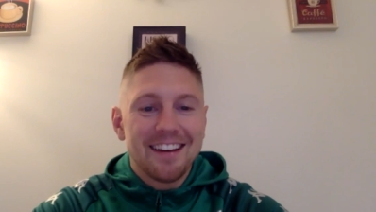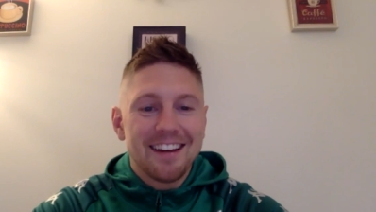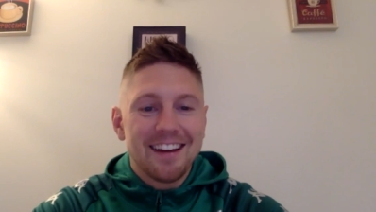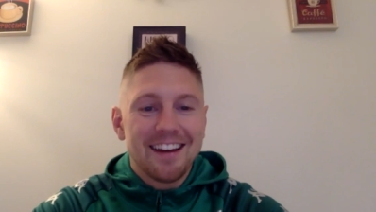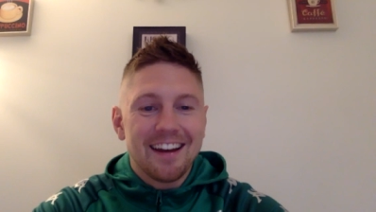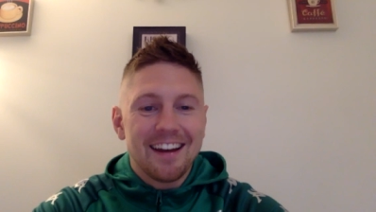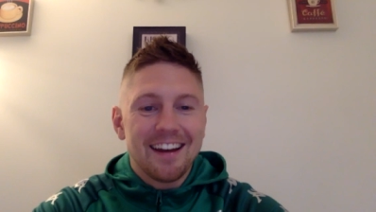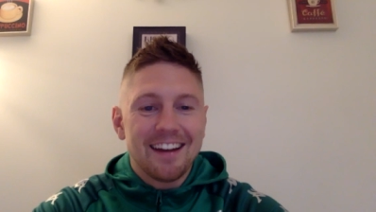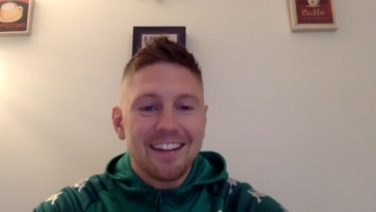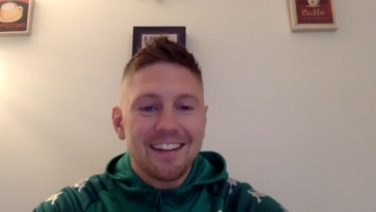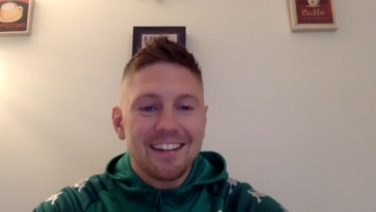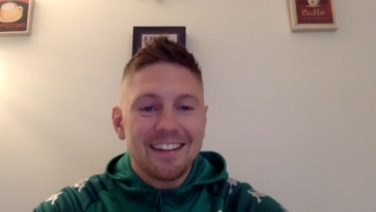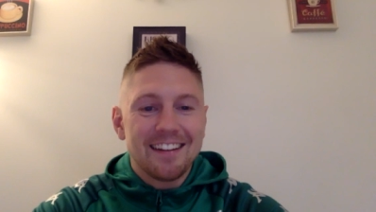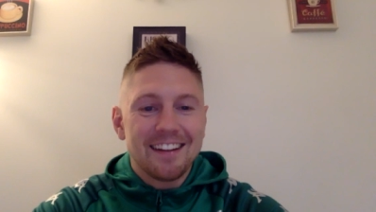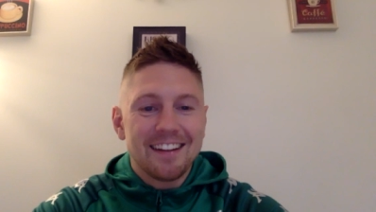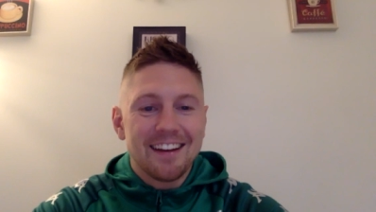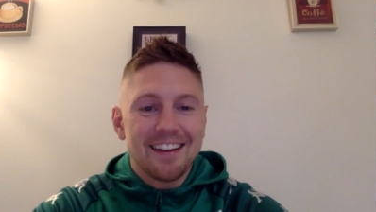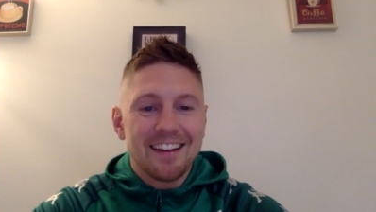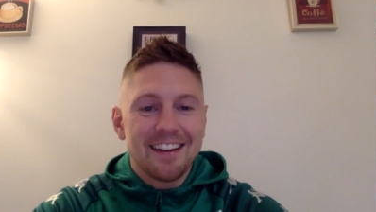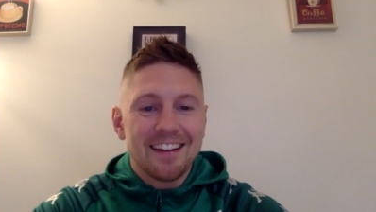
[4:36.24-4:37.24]
And
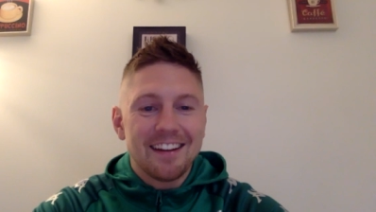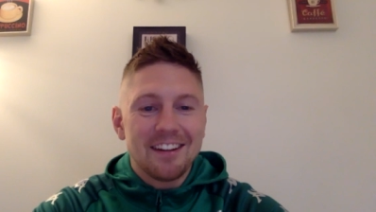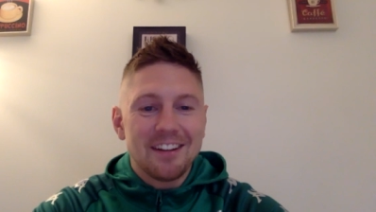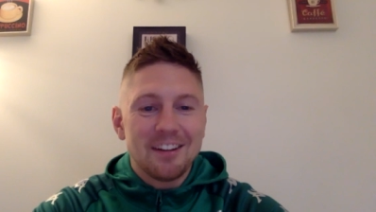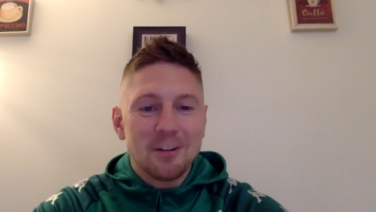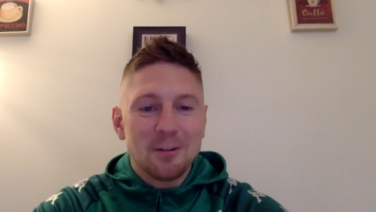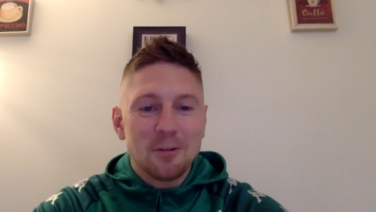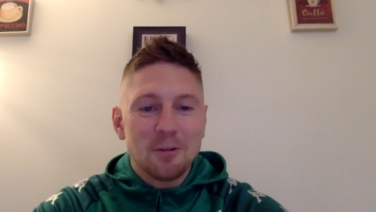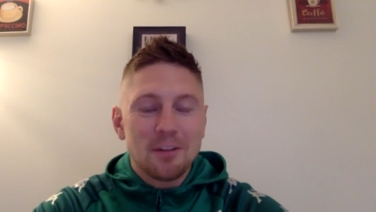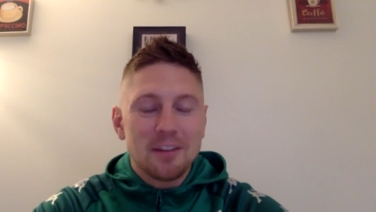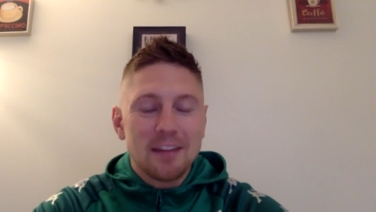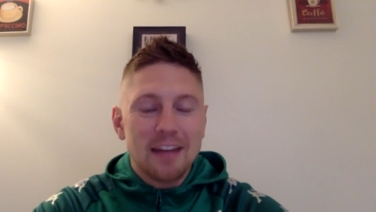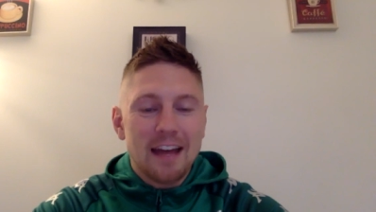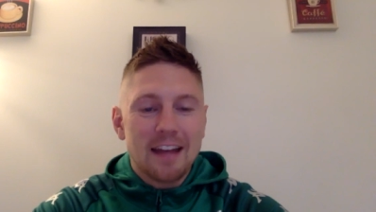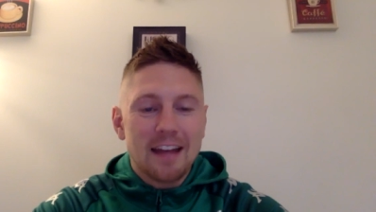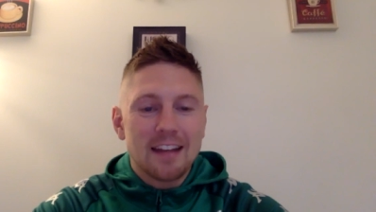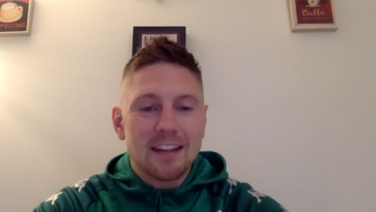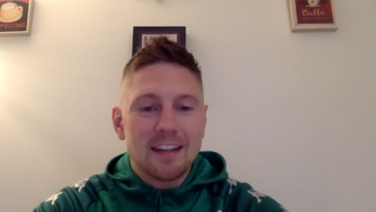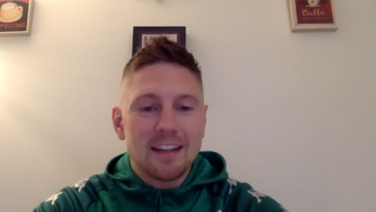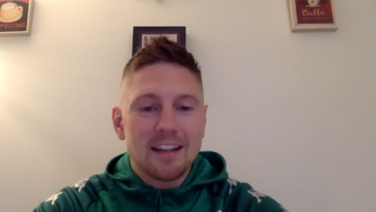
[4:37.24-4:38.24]
uh, you know, with
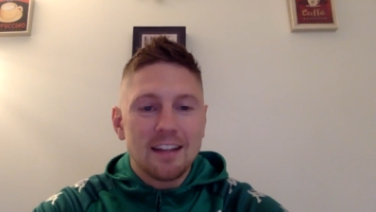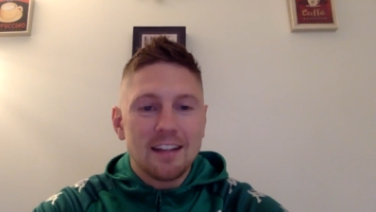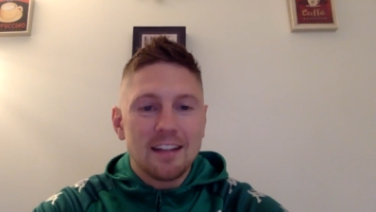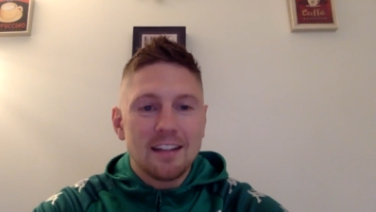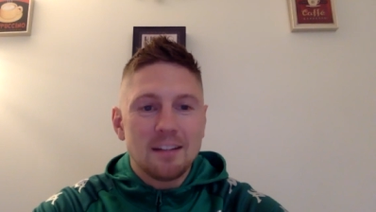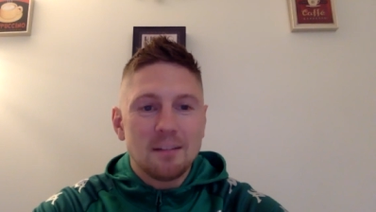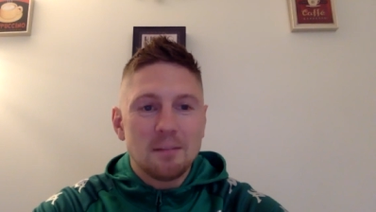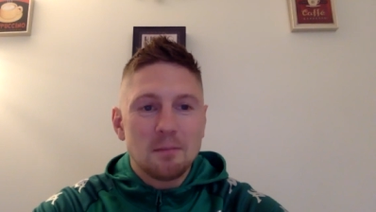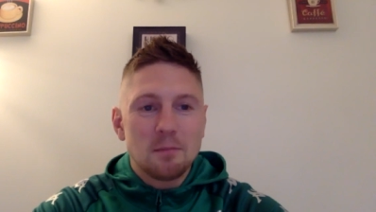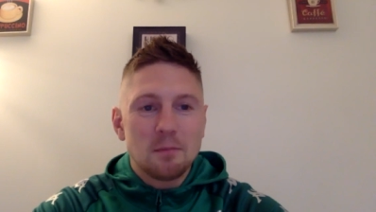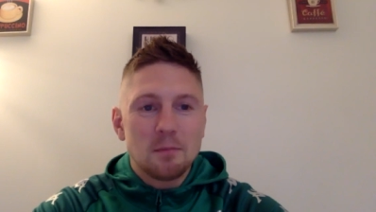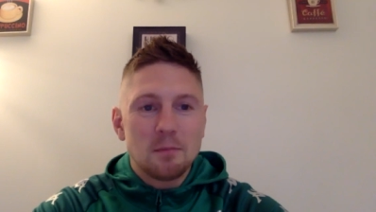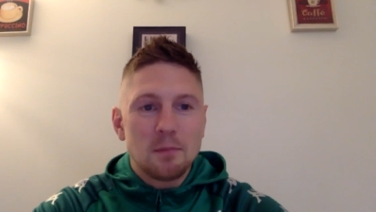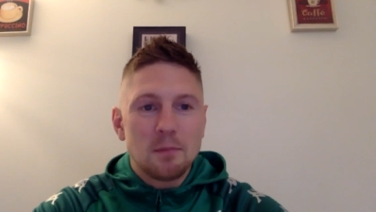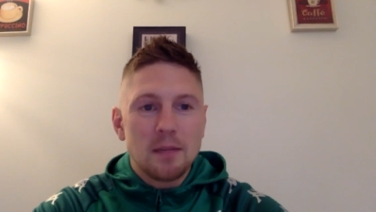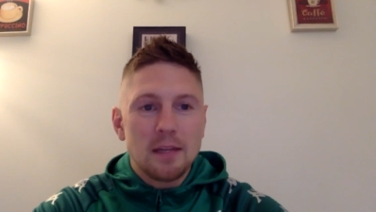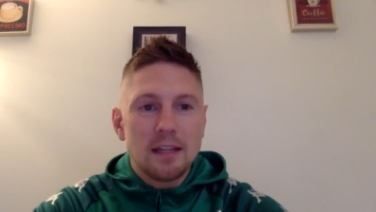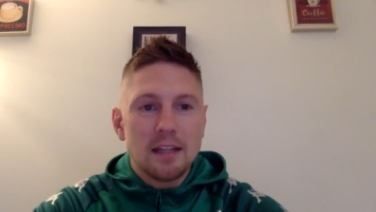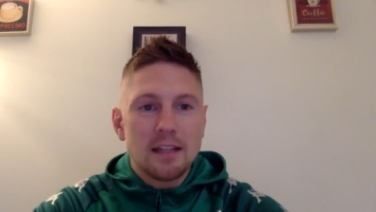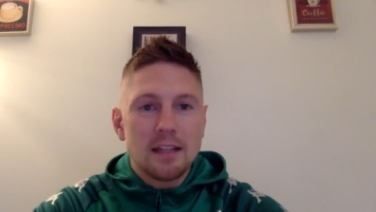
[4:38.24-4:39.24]
Andy
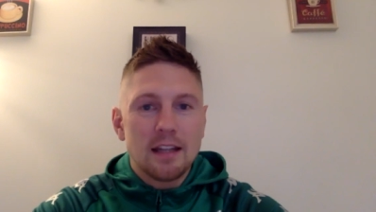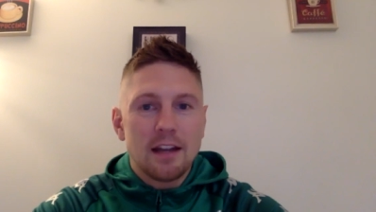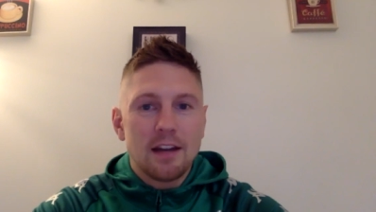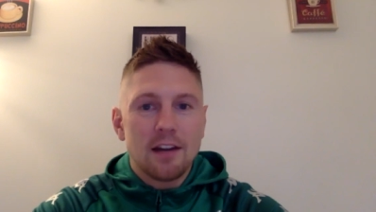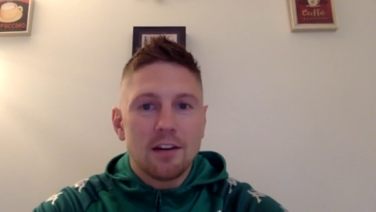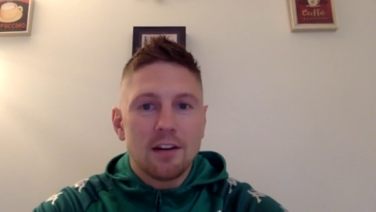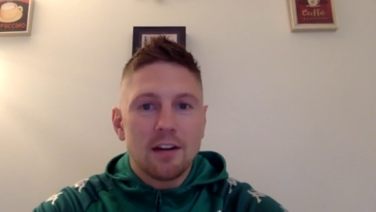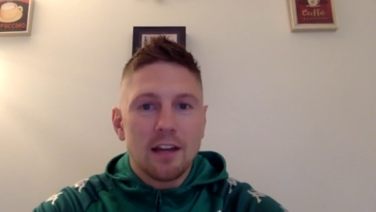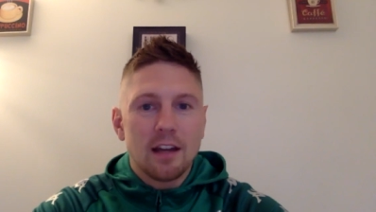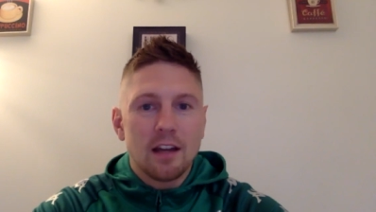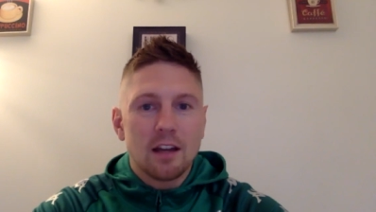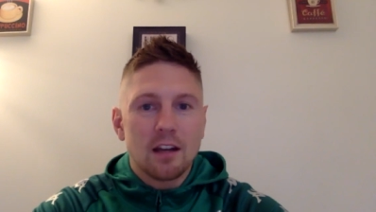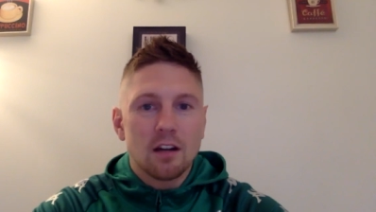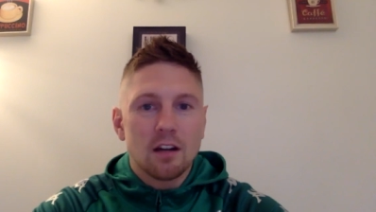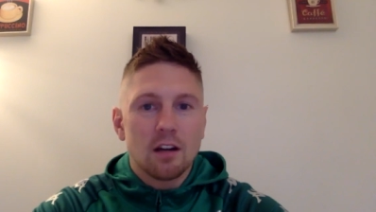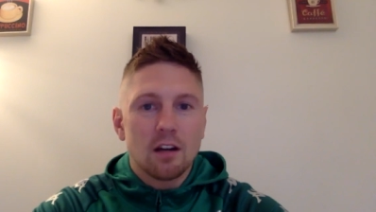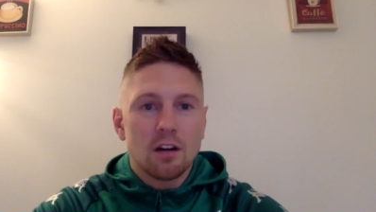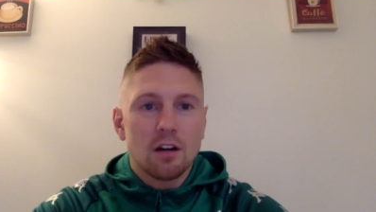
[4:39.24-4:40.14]
being there, like